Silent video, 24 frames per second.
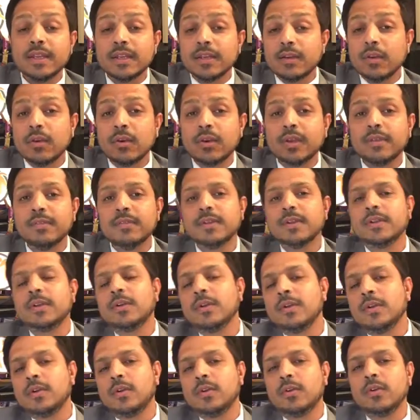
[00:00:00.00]
not even
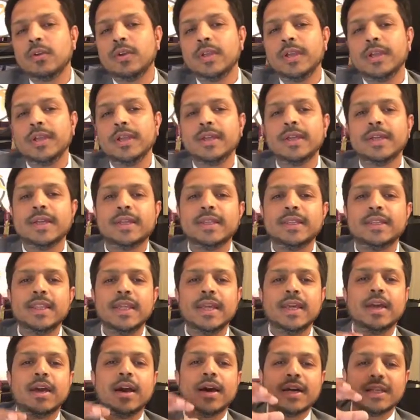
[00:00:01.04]
controlling,
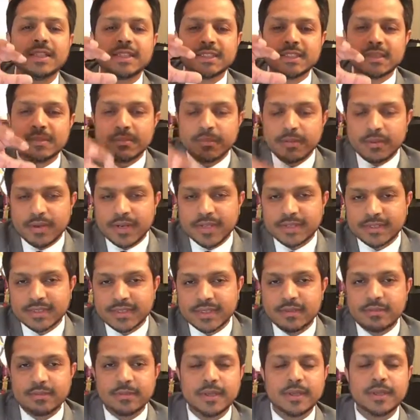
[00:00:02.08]
they are
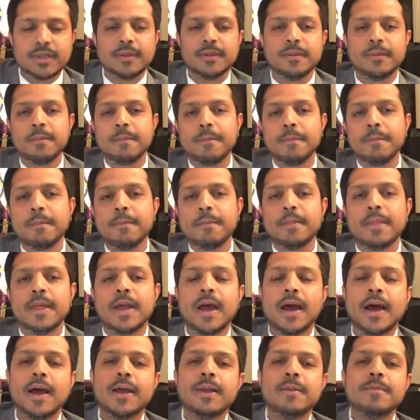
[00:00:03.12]
suppressing me.
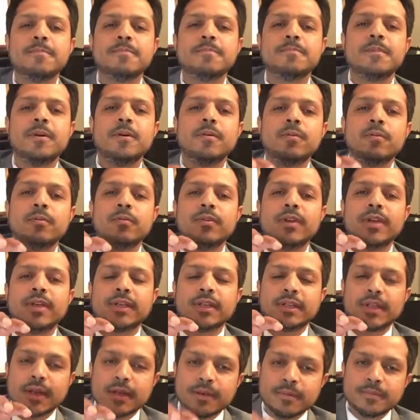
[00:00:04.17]
I'm
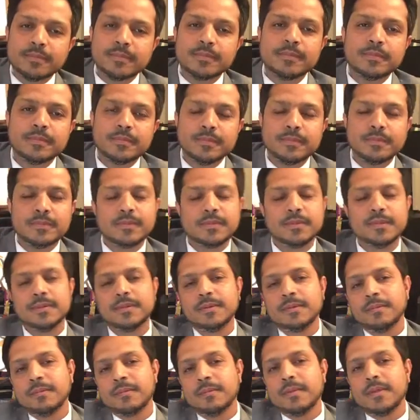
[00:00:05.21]
victim.
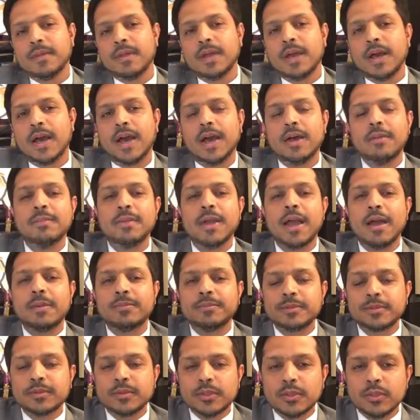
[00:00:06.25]
I'm
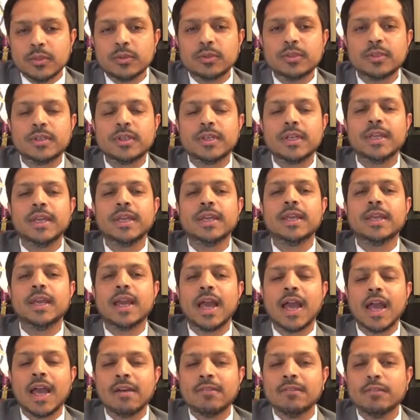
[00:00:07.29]
absolutely
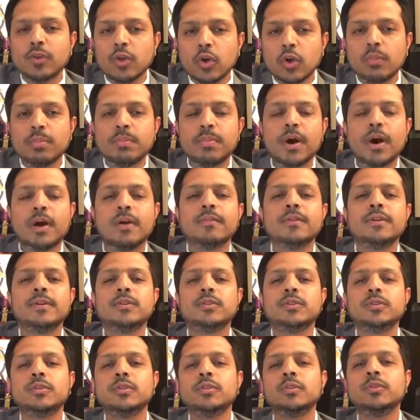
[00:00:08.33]
have no power
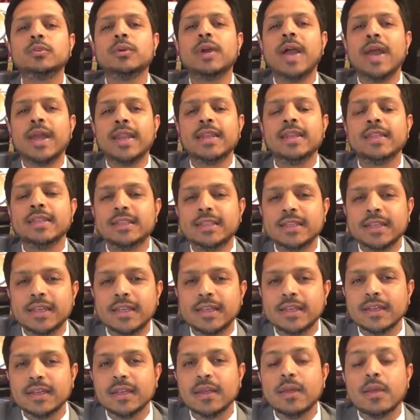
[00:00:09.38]
to do
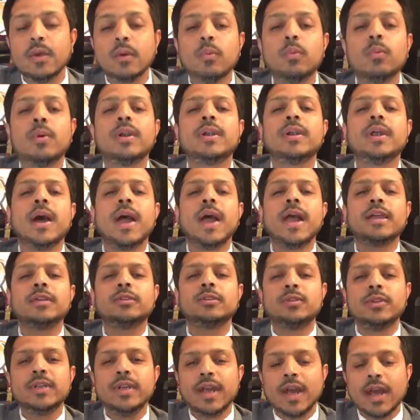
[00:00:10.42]
anything what
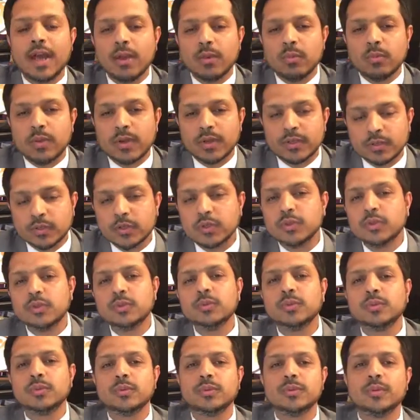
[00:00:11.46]
actually I want to
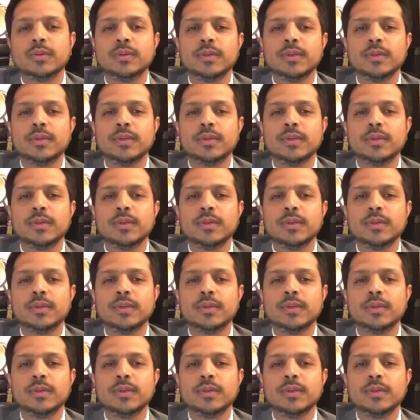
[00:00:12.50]
do.